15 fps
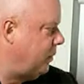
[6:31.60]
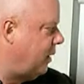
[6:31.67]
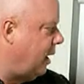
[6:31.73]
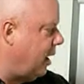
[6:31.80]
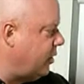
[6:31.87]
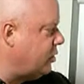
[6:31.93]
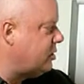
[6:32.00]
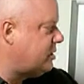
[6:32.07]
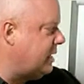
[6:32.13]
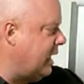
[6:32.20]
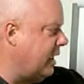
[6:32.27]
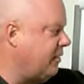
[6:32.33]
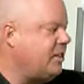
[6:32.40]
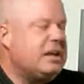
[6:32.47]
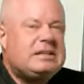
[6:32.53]

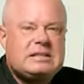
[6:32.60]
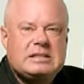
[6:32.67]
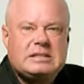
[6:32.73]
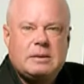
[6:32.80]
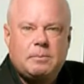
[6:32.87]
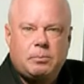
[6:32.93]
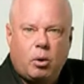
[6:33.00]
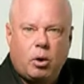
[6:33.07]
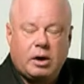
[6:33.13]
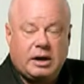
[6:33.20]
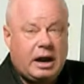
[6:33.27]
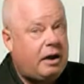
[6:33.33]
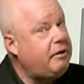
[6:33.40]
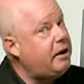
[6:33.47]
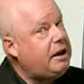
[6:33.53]
understand, this is important.
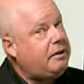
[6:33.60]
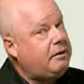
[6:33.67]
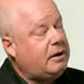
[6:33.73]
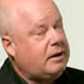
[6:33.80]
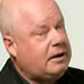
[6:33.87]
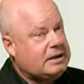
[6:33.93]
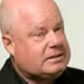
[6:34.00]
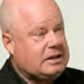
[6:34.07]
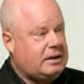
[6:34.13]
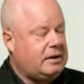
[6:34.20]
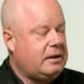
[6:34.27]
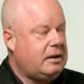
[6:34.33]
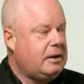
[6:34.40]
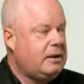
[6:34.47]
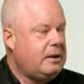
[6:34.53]
Now, listen,
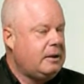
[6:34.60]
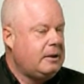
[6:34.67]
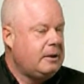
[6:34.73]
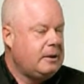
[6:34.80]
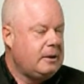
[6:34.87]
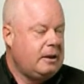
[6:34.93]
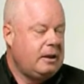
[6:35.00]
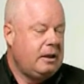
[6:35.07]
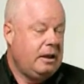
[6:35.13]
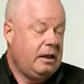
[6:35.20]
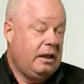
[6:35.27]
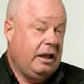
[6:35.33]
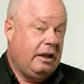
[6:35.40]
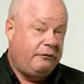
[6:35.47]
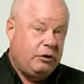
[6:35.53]

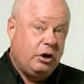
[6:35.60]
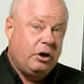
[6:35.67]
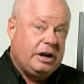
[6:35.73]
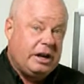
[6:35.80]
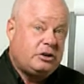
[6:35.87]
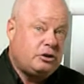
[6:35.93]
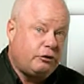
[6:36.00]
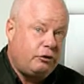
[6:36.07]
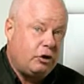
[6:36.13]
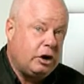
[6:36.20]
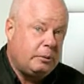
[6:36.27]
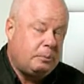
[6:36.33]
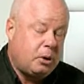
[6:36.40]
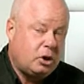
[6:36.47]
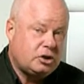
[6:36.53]
if you're an
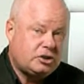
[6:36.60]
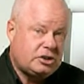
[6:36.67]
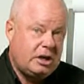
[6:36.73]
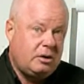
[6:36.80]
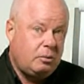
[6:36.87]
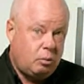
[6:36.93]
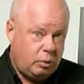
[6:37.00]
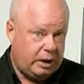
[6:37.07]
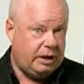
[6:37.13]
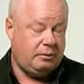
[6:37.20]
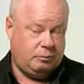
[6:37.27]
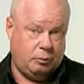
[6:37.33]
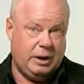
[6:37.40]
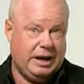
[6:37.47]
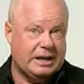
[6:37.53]
introverted person, we
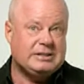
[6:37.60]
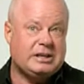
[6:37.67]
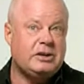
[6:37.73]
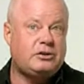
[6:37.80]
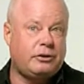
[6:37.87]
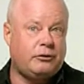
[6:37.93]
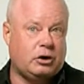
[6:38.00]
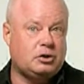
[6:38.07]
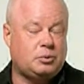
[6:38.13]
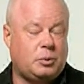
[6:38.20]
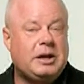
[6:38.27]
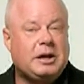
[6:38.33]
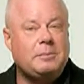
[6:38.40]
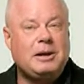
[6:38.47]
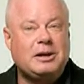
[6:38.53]
as introverts, we
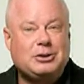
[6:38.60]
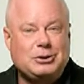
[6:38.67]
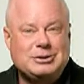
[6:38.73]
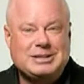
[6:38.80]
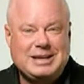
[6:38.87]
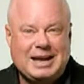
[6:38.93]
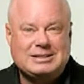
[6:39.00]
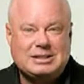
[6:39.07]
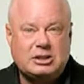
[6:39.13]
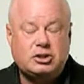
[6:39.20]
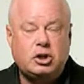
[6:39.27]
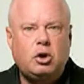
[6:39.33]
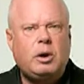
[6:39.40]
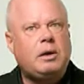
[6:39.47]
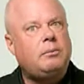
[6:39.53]
can be enthusiastic
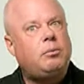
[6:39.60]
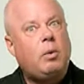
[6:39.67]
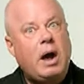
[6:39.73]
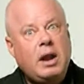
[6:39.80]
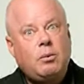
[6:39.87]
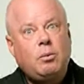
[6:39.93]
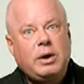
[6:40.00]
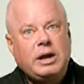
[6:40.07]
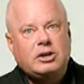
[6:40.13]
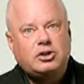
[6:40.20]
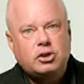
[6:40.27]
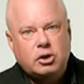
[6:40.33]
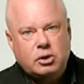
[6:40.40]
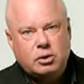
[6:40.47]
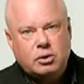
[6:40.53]
too. And when we
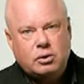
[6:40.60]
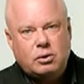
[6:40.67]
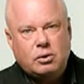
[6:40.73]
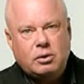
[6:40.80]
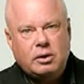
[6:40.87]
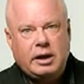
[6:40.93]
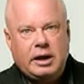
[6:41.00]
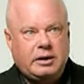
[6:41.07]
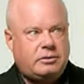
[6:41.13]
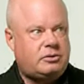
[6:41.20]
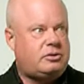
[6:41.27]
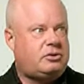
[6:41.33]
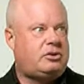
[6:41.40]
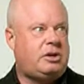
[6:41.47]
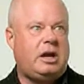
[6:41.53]
do,
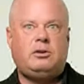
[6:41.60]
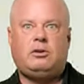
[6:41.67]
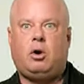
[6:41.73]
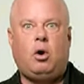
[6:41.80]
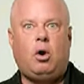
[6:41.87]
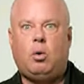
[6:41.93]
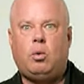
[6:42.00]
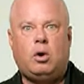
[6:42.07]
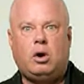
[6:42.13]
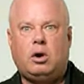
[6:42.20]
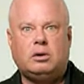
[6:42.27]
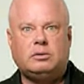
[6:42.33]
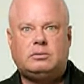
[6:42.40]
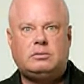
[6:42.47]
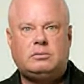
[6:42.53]
the whole
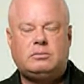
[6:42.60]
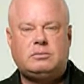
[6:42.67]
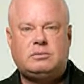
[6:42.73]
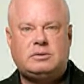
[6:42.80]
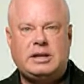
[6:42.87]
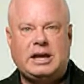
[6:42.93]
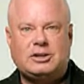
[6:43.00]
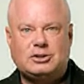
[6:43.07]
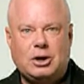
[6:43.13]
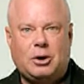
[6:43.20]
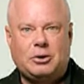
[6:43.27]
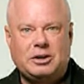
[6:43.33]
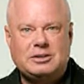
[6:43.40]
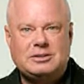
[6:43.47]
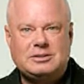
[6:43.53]
world takes
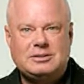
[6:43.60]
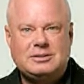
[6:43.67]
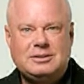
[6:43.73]
notice